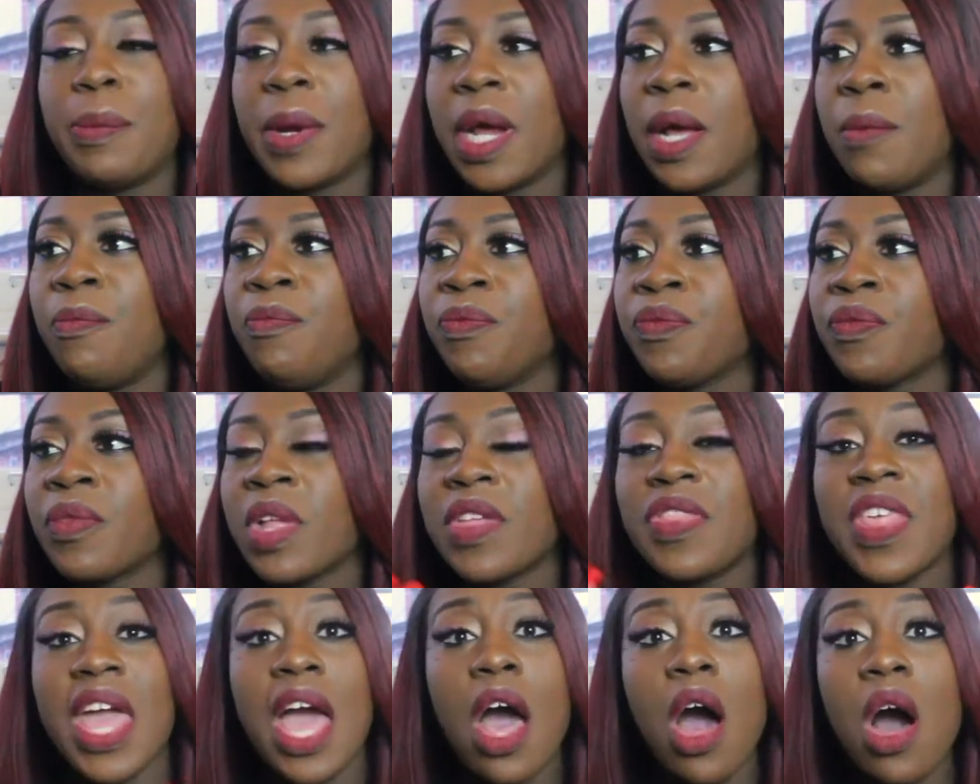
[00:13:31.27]
But
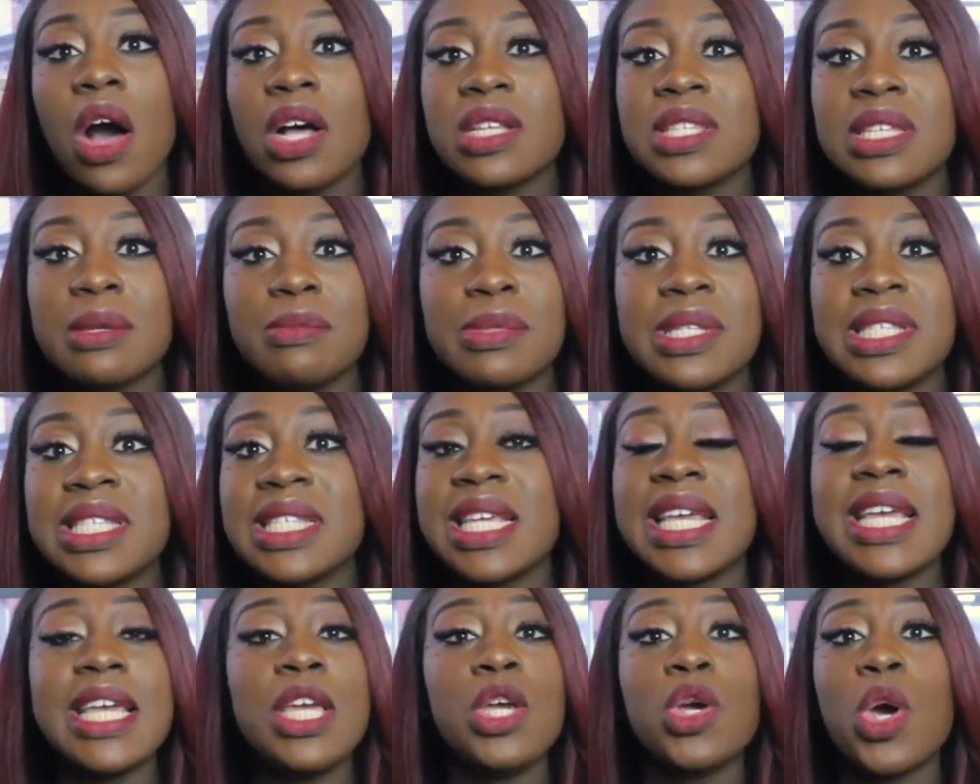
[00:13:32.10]
there are some
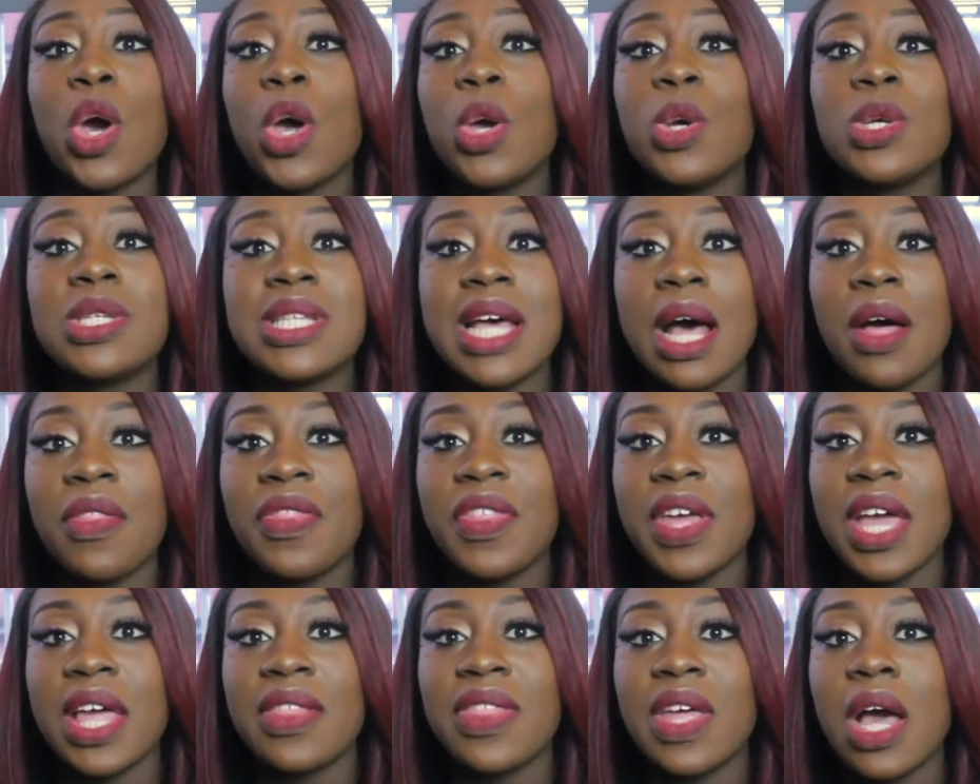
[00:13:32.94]
CEOs out
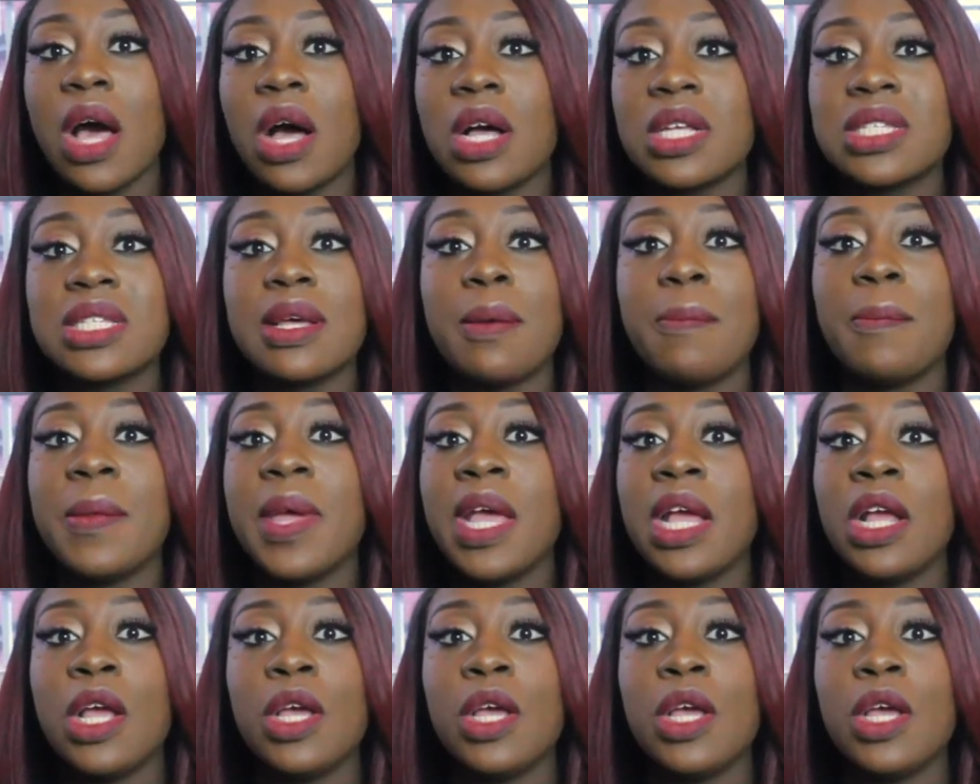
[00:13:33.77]
there, there are some,